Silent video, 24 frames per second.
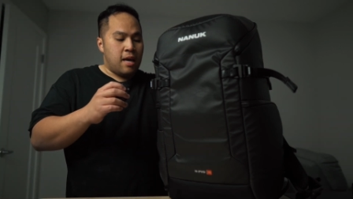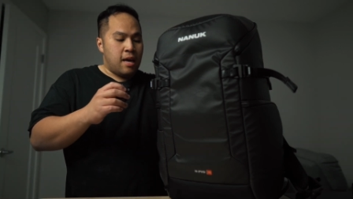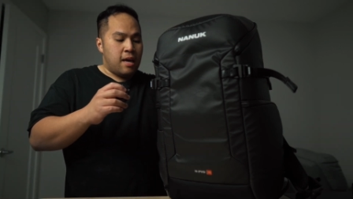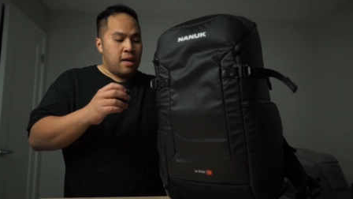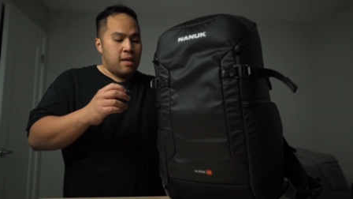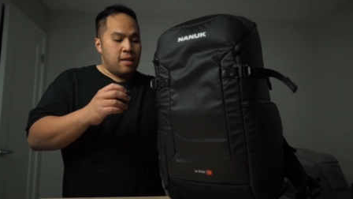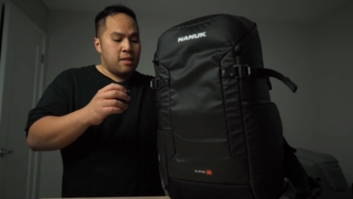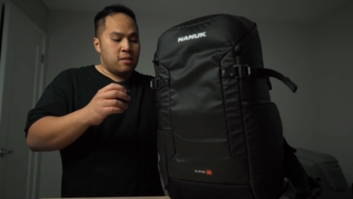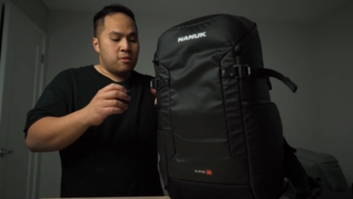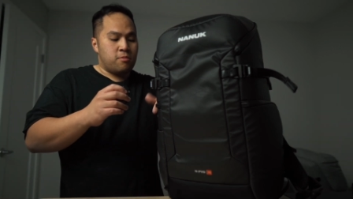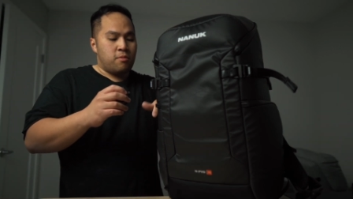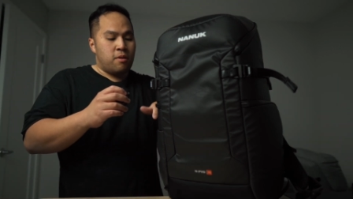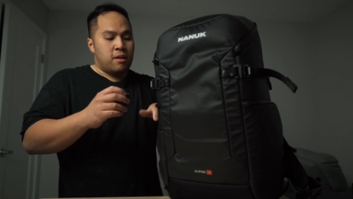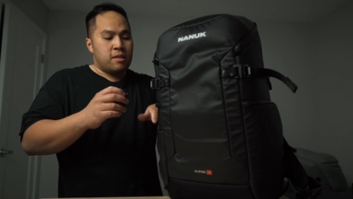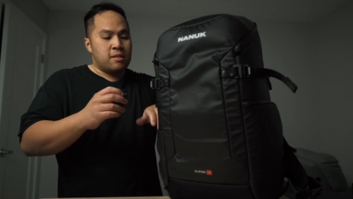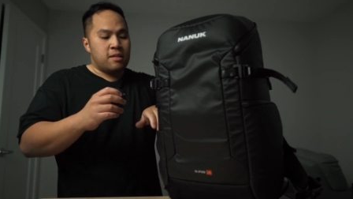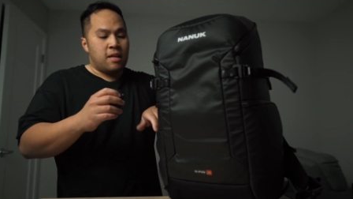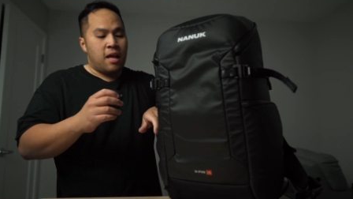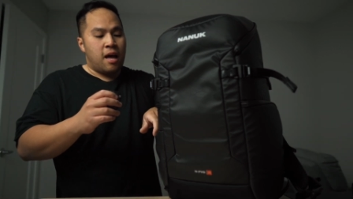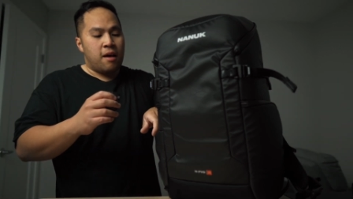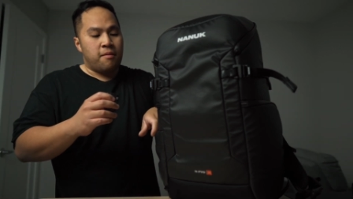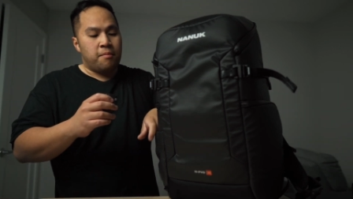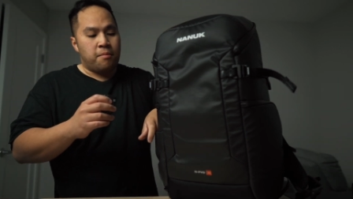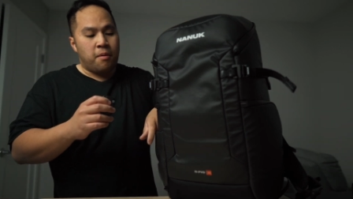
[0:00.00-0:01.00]
and as well as
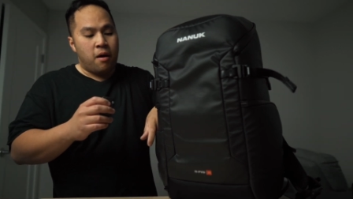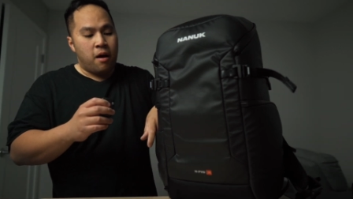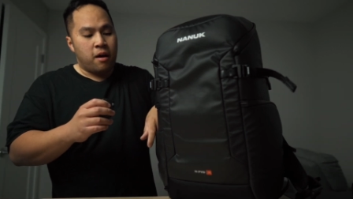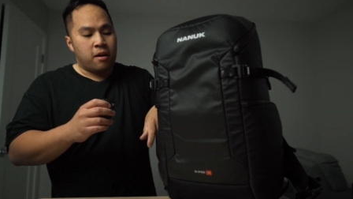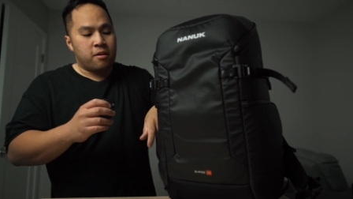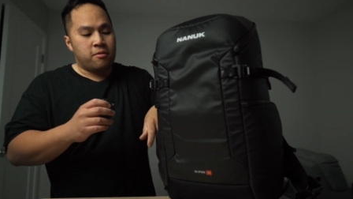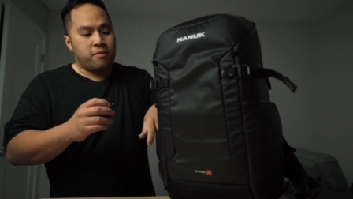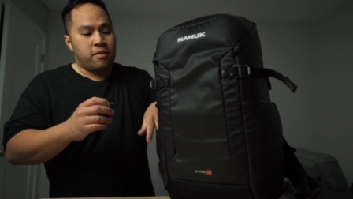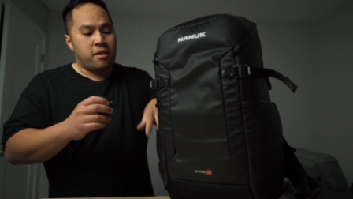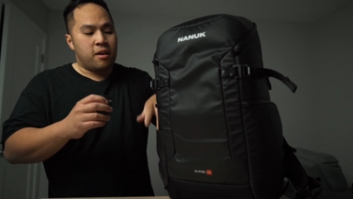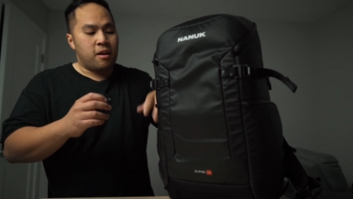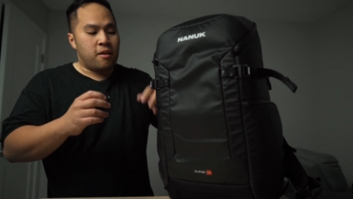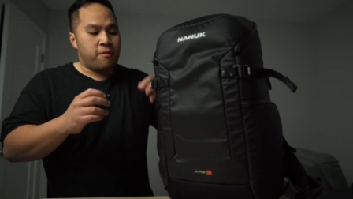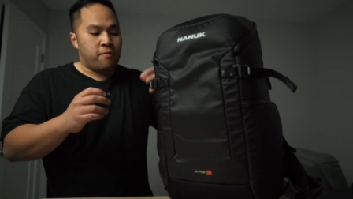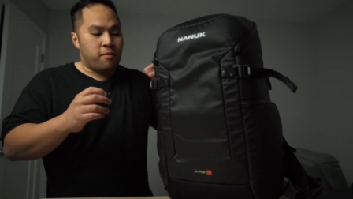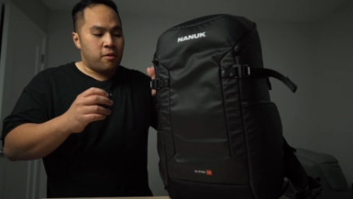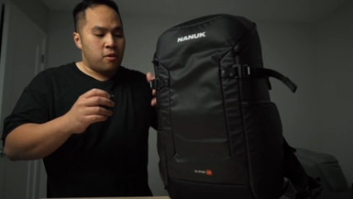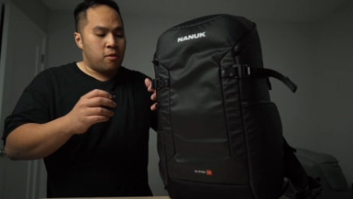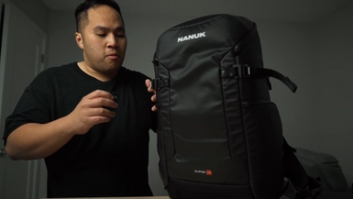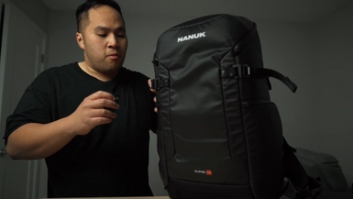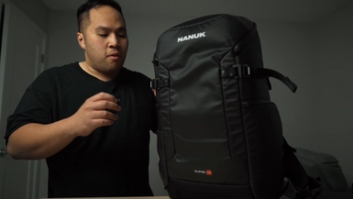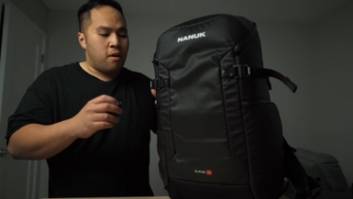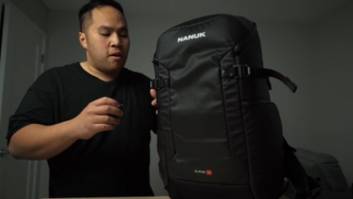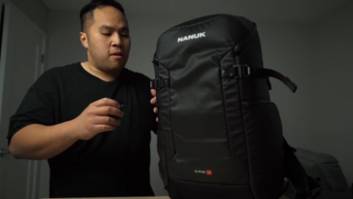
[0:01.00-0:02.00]
they have pocket right here for
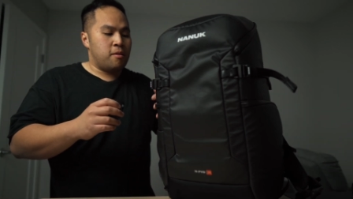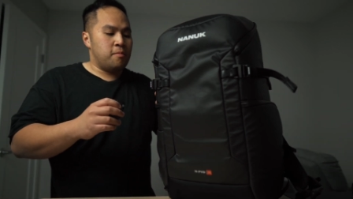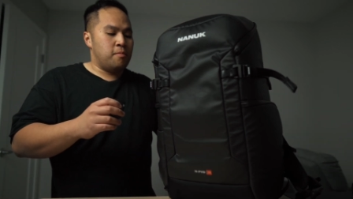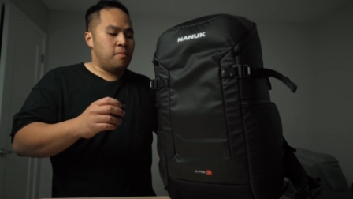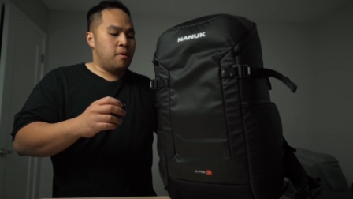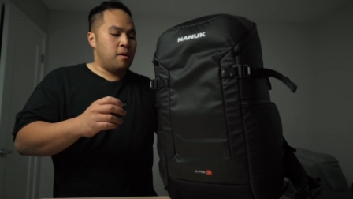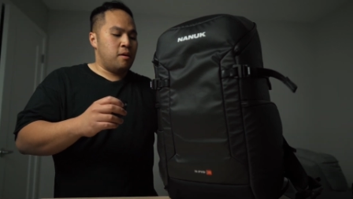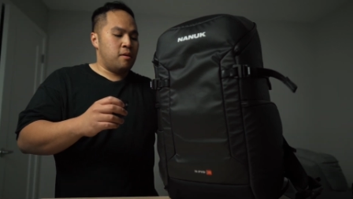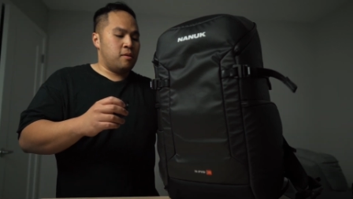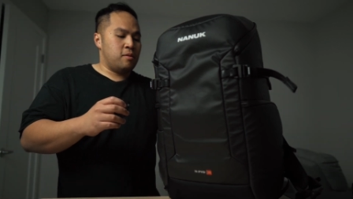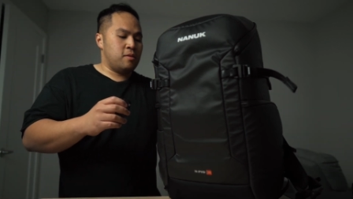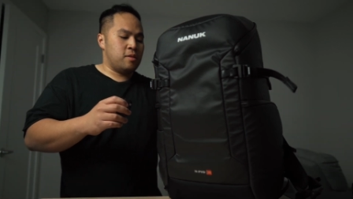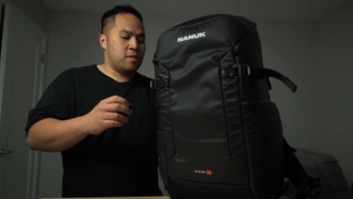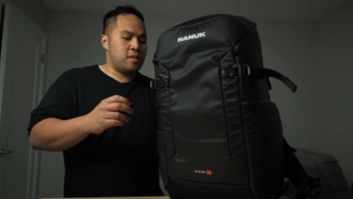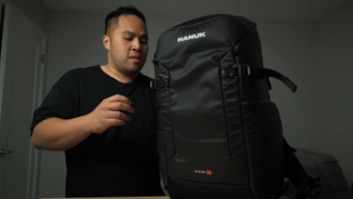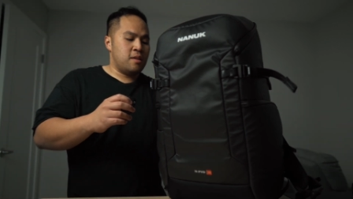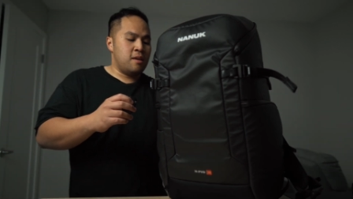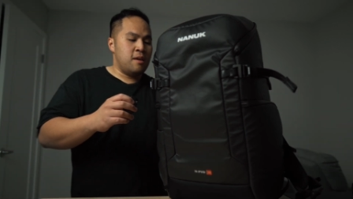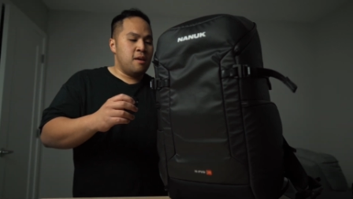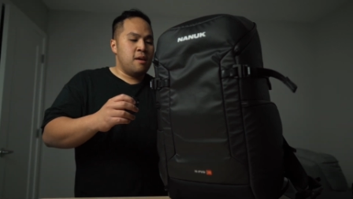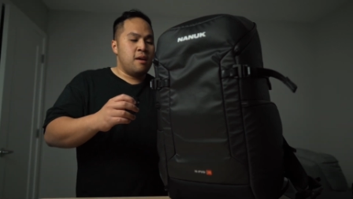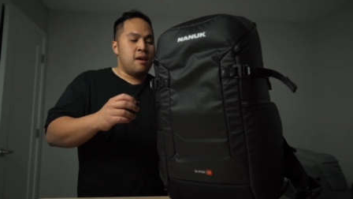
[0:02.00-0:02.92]
your water bottles,